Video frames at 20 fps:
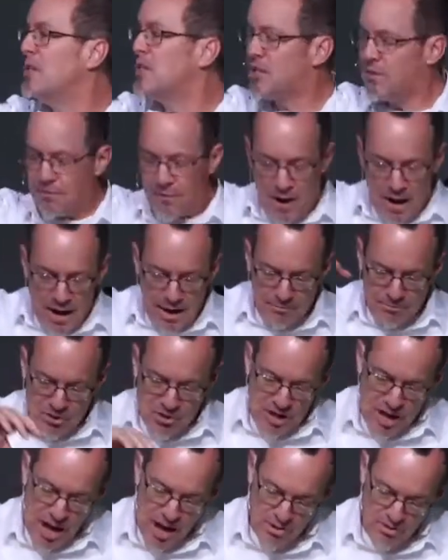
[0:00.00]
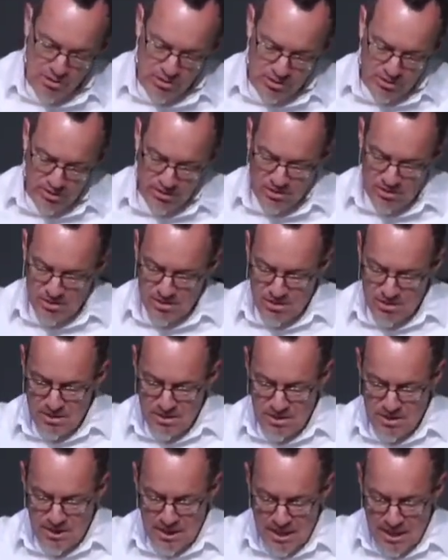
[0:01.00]
5 says.
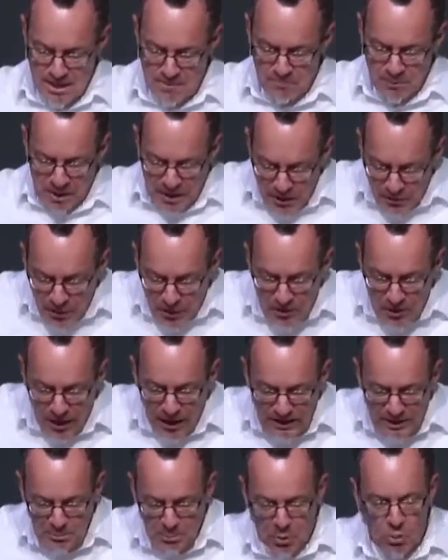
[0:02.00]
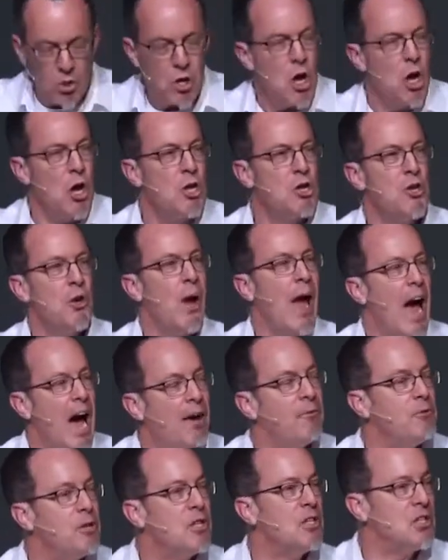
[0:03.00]
In the gospel, you have
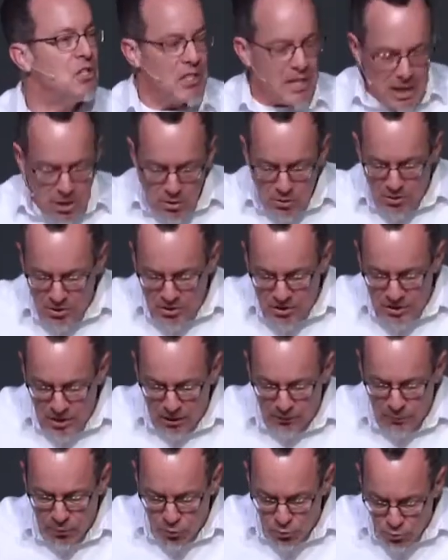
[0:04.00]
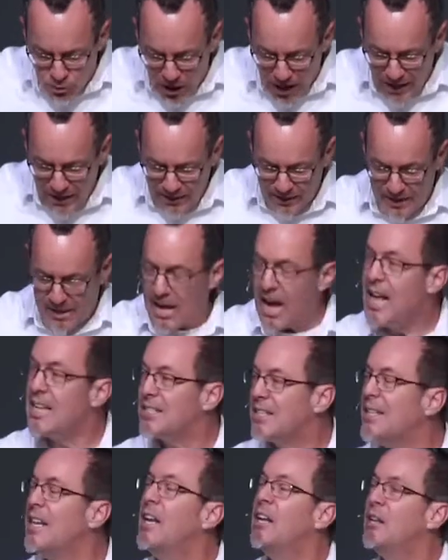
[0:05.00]
to see yourself rightly as
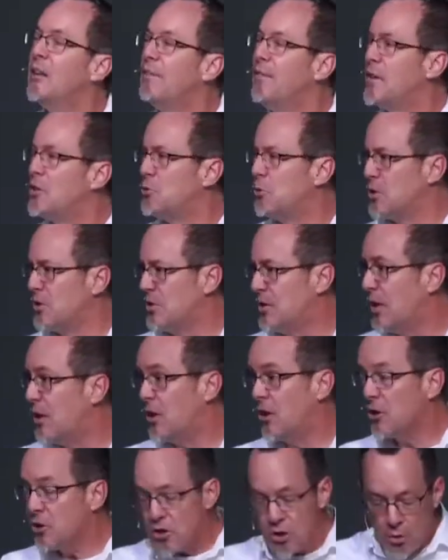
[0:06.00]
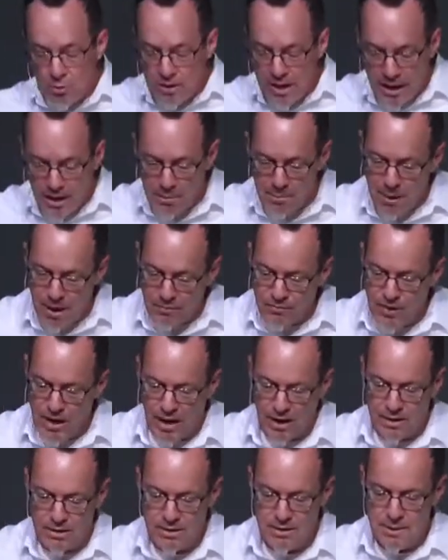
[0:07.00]
an individual sinner. There's no doubt about
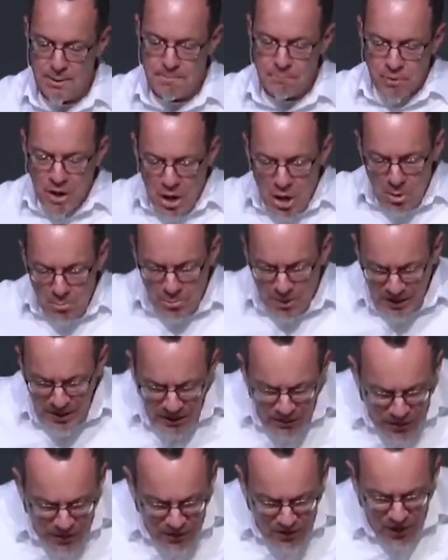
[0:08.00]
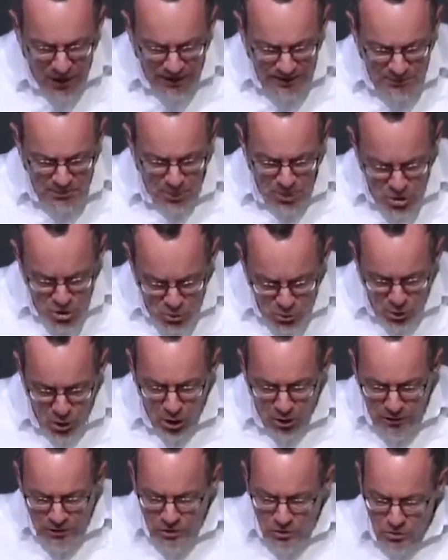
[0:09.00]
that. But in the gospel, you are
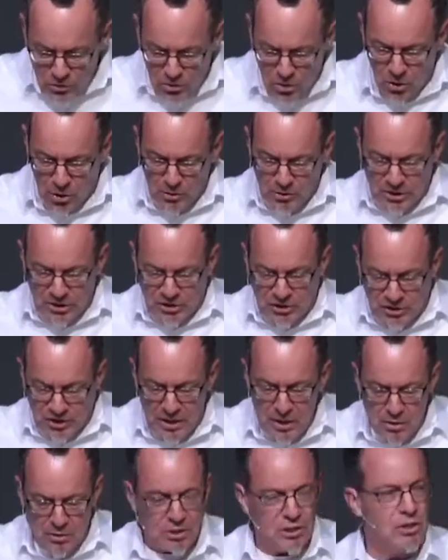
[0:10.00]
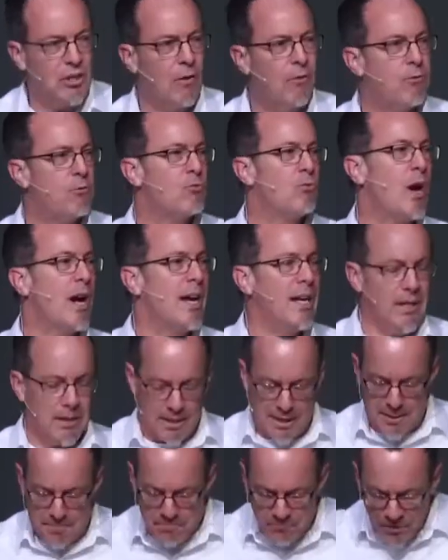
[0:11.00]
also called to see yourself
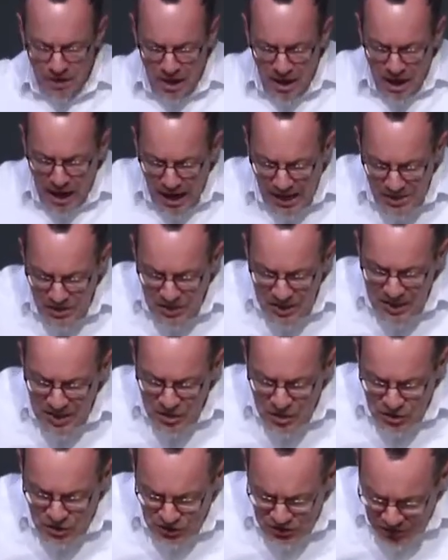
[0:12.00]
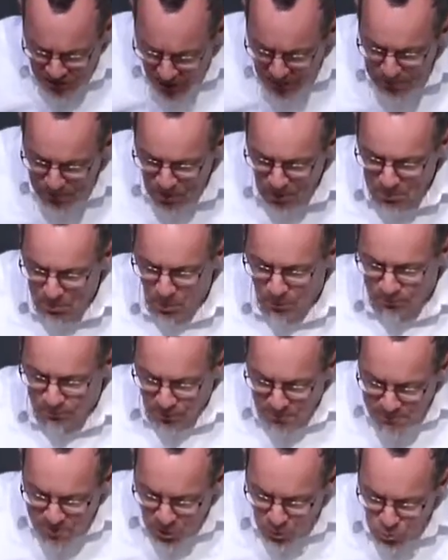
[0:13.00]
rightly as inseparable
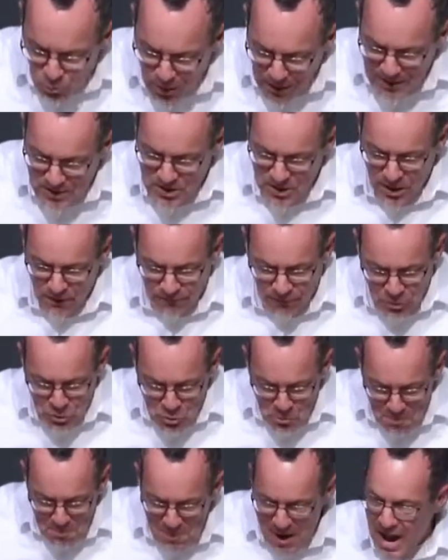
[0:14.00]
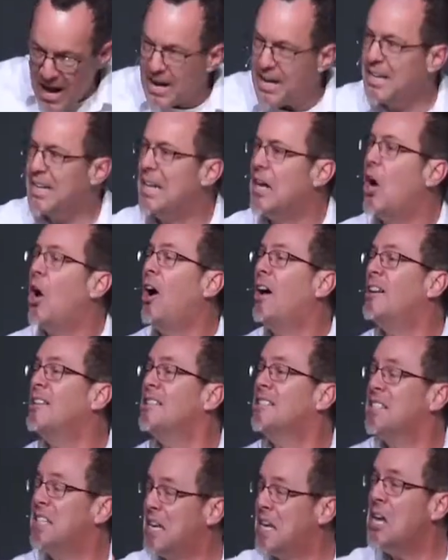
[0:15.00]
from the rest of humanity
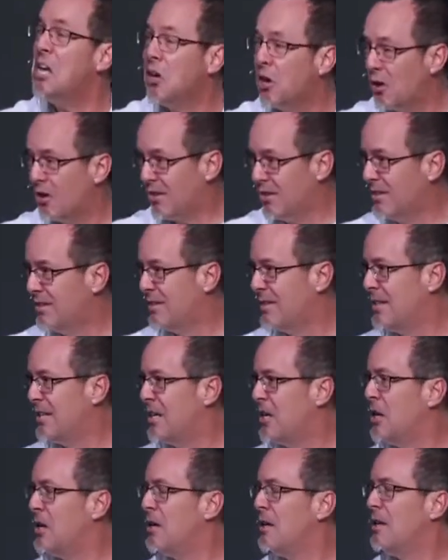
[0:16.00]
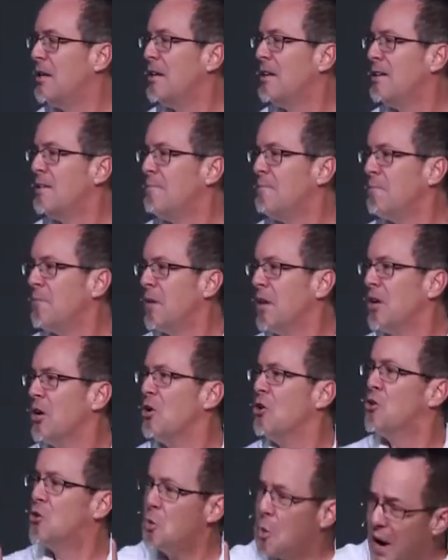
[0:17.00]
until
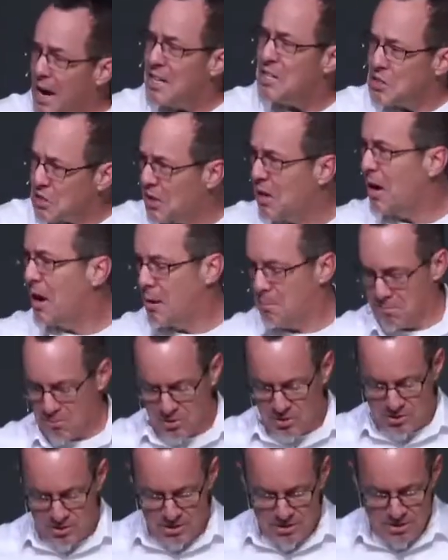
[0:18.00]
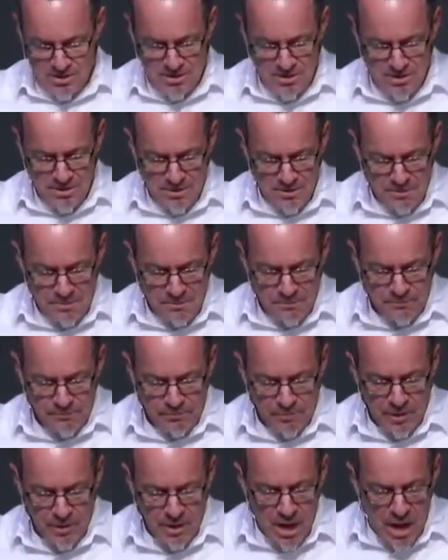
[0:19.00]
grace comes.
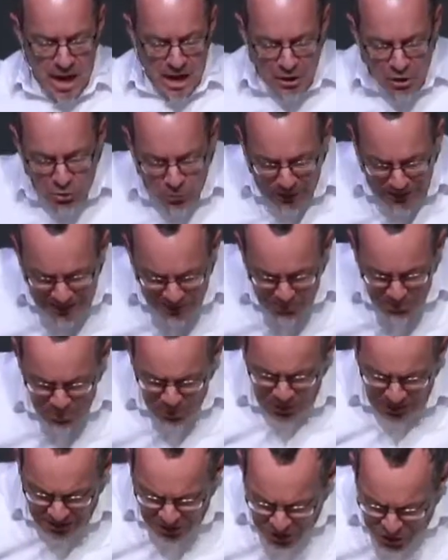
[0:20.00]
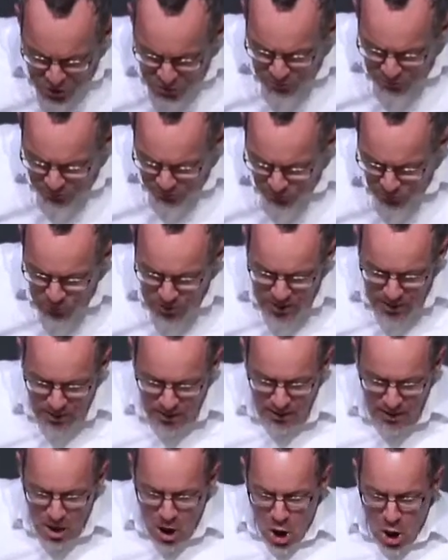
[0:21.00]
And grace breaks you
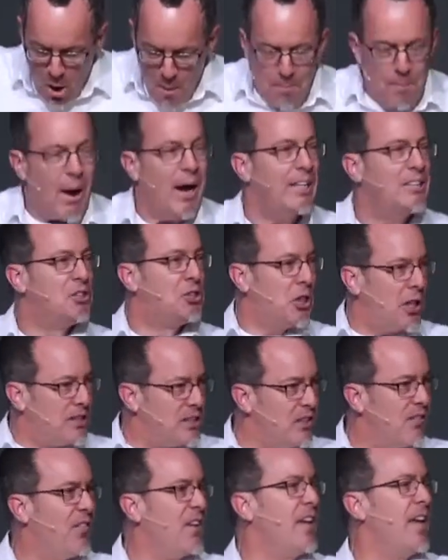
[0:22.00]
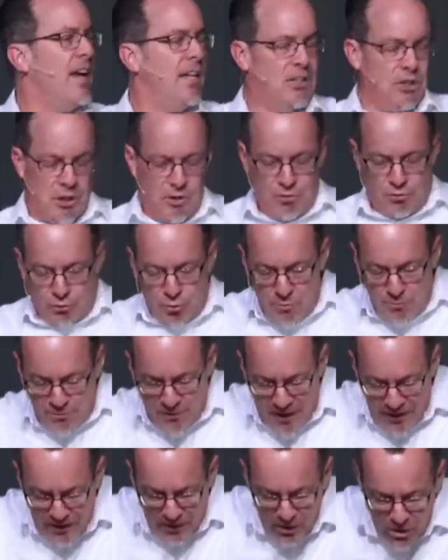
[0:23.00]
free by justification through
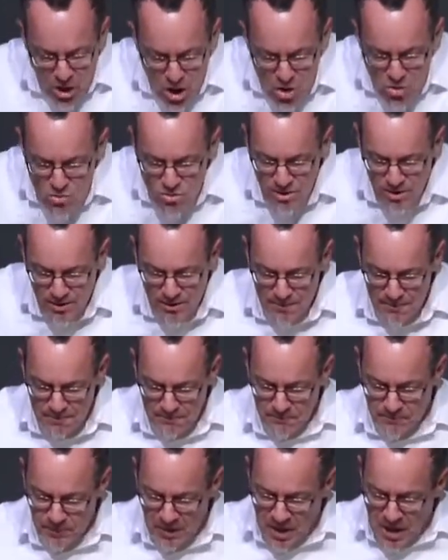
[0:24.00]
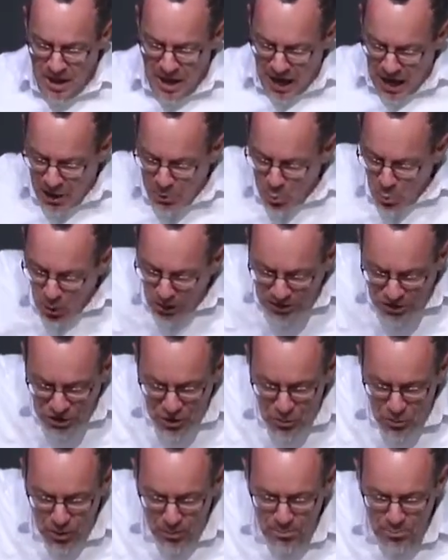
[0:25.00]
faith alone. And once
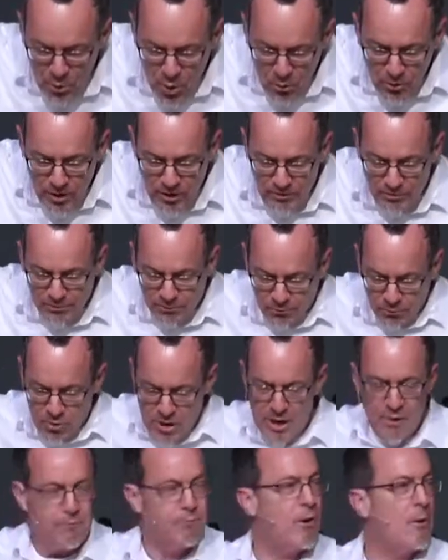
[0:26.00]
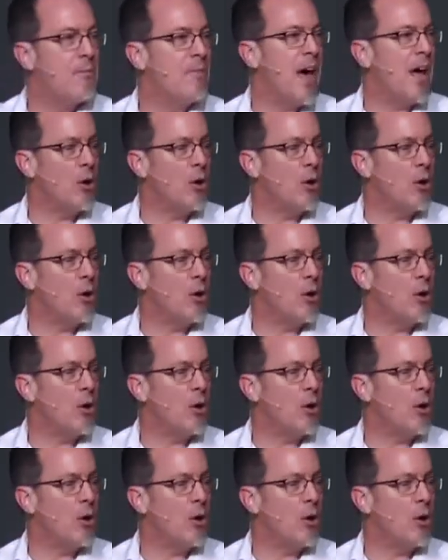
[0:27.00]
you are broken free from that